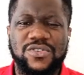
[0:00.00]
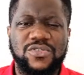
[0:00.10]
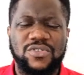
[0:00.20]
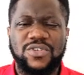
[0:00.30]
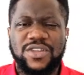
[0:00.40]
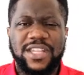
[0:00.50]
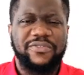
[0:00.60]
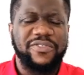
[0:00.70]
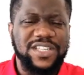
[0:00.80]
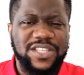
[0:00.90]
You know,
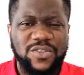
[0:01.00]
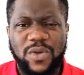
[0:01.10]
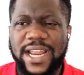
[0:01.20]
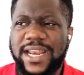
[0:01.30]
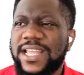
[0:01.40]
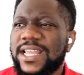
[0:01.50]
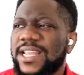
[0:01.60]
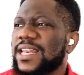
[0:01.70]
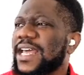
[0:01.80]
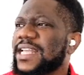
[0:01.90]
if it's the one,
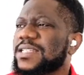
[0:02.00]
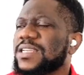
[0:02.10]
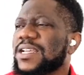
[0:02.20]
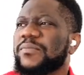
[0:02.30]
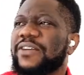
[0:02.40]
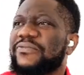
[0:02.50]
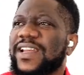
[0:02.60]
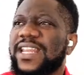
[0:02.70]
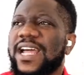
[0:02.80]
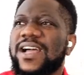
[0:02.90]
let my
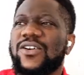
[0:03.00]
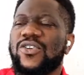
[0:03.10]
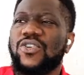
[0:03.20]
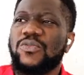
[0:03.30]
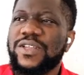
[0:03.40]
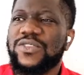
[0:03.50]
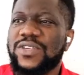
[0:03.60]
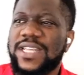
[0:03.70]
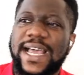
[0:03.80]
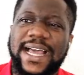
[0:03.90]
father call
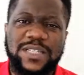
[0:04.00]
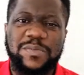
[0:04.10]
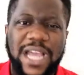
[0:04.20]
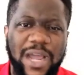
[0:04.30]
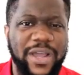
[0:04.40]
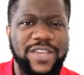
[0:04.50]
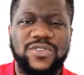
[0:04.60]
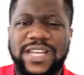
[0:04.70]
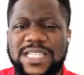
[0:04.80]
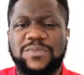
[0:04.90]
me today and ask me, how
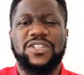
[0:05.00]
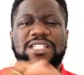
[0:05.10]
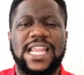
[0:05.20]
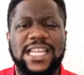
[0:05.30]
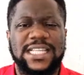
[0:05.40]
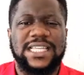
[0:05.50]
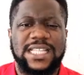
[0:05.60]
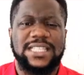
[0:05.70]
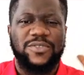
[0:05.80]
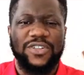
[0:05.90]
are you? Let him not say
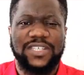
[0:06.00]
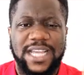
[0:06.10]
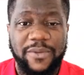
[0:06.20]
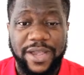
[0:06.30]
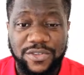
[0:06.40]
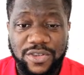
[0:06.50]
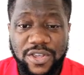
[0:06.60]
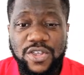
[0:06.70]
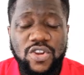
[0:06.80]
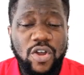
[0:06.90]
anything. Let him just say, how are
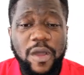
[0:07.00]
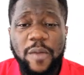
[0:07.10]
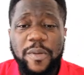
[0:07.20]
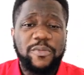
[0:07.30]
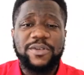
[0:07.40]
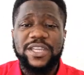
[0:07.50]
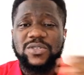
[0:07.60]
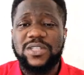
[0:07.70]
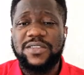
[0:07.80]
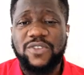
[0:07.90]
you? You know, people
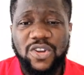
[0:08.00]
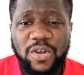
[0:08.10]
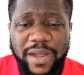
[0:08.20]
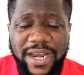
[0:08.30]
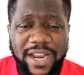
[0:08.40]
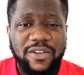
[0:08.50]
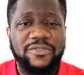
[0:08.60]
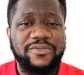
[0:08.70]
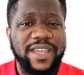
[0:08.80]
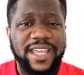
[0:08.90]
begin to give God all manner
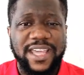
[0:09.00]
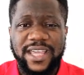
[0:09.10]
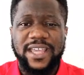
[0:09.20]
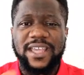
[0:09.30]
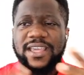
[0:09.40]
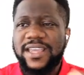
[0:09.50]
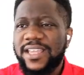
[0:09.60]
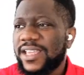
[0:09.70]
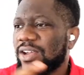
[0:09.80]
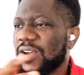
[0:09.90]
of
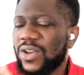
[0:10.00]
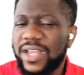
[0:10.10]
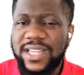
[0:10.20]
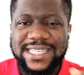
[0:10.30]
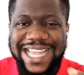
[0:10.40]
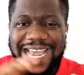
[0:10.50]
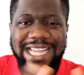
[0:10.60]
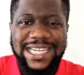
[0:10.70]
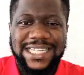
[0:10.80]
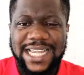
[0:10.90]
uh, uh,
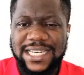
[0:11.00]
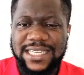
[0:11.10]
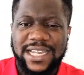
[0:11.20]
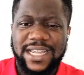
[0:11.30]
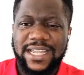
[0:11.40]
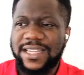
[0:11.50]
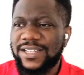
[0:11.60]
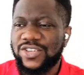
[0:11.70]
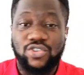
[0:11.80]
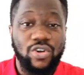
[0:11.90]
signs and
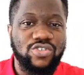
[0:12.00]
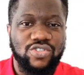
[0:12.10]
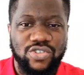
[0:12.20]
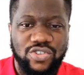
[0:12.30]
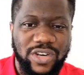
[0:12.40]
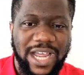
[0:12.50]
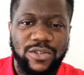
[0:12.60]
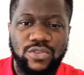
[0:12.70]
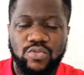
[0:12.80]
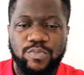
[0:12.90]
uh, instructions on
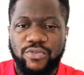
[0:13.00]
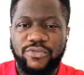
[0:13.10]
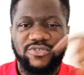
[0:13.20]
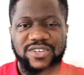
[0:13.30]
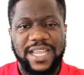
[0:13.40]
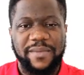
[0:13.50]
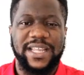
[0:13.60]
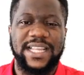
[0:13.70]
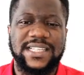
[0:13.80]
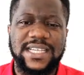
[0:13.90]
how to prove to
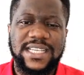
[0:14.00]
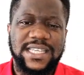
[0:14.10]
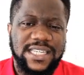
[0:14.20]
them that